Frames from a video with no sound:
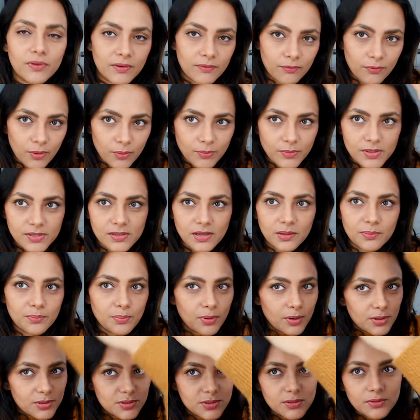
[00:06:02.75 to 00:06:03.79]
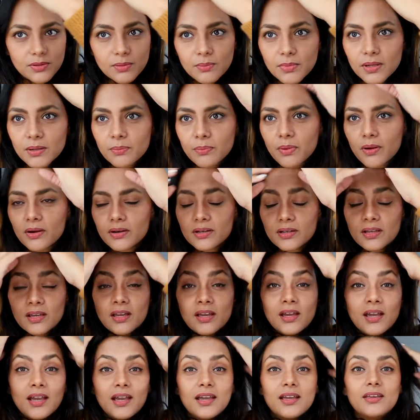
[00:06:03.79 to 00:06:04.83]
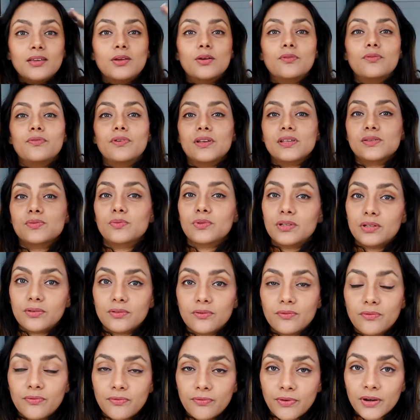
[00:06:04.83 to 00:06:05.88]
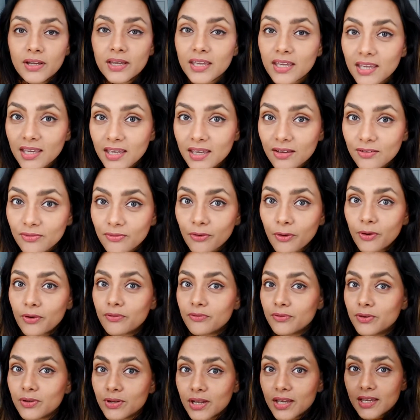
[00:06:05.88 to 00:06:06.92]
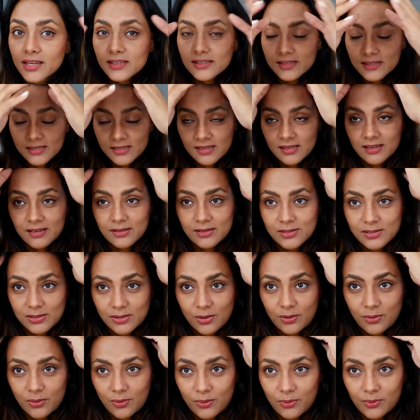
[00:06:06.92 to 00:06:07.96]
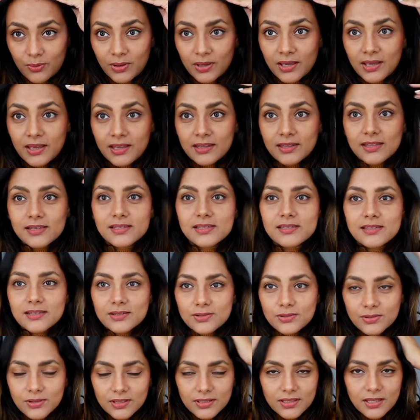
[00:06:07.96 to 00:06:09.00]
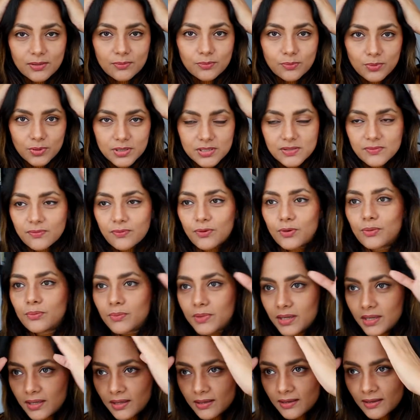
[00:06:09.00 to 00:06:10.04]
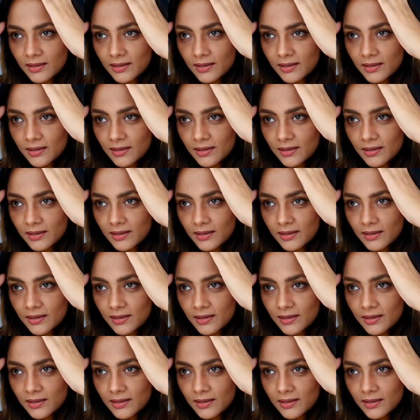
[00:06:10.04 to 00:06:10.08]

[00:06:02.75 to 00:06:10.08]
from the side part to the middle part. Your face will look funky for a few days, so this is a trick that works for me.